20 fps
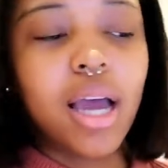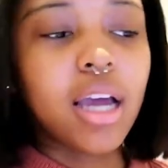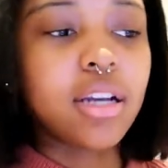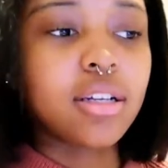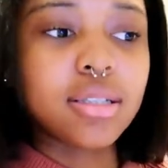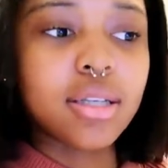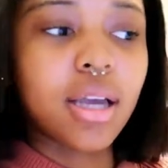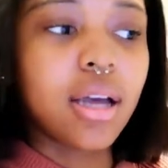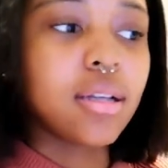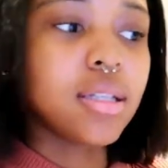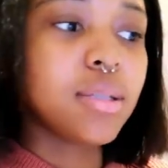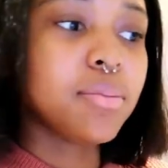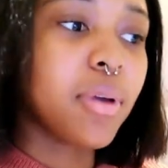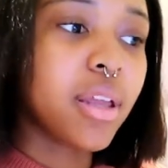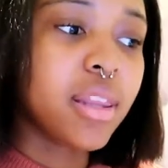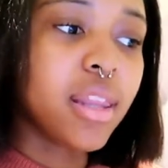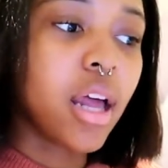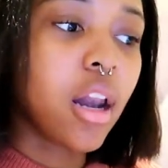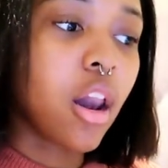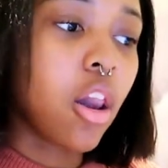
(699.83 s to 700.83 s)
I just kind of
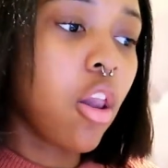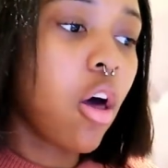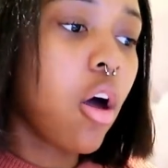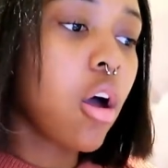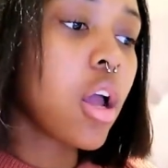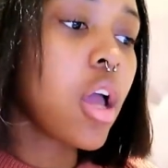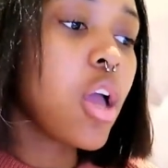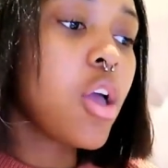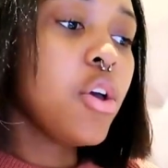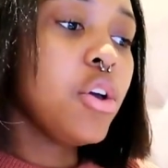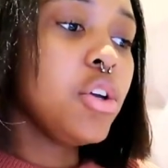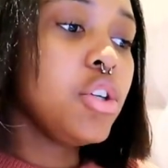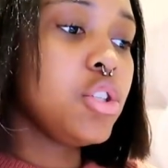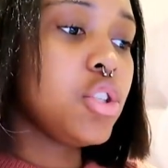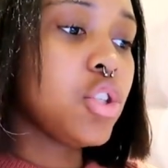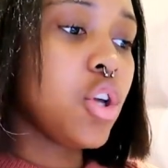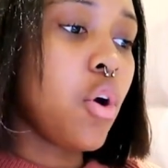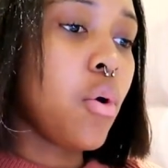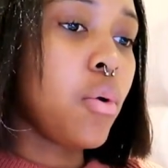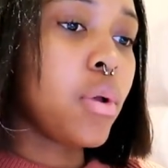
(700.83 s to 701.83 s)
sped that along.
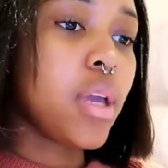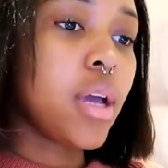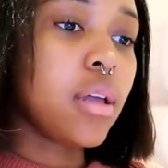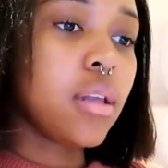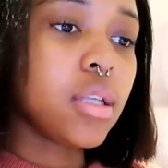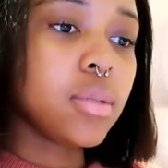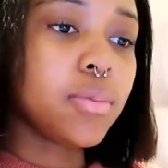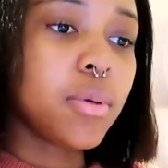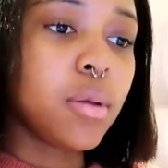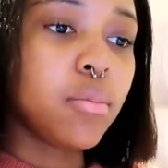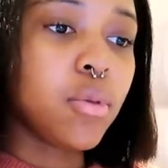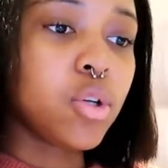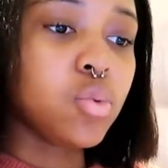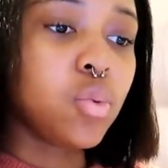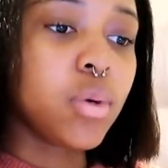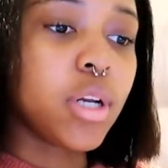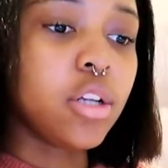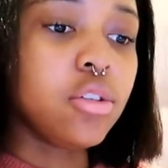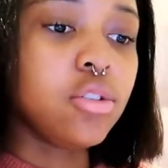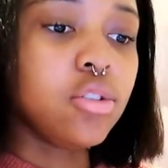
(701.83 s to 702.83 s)
So yeah, that's pretty much what I